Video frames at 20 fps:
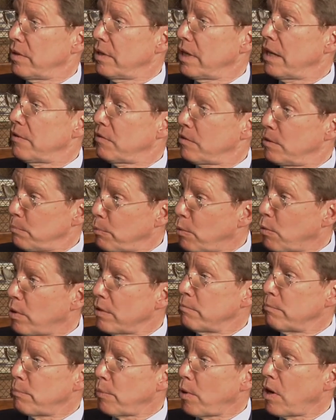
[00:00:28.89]
And that's an
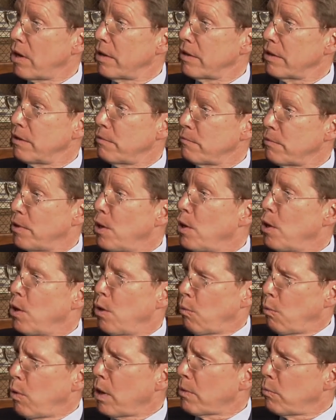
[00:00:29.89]
important part of
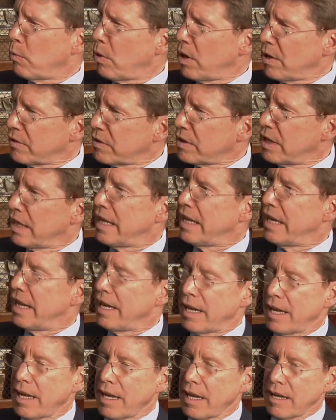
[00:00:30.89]
what was
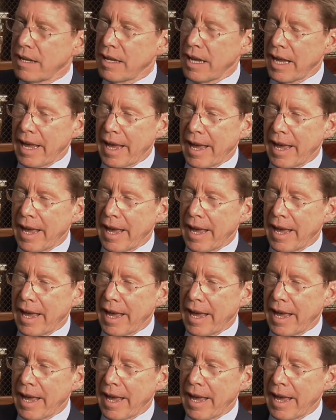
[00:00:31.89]
uh,